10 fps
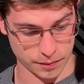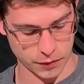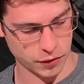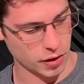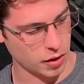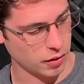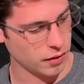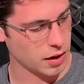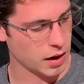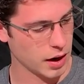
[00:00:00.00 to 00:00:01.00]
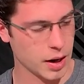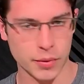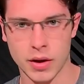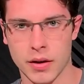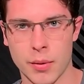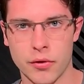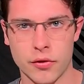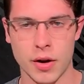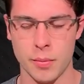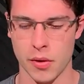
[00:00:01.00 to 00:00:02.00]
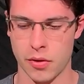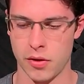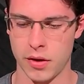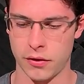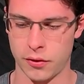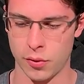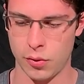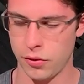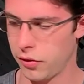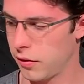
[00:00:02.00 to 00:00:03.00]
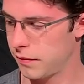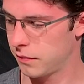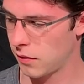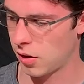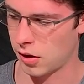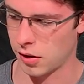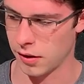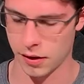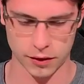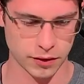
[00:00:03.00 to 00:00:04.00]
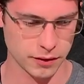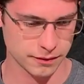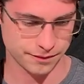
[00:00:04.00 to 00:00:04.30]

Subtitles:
So I am going to demonstrate both of these tools on these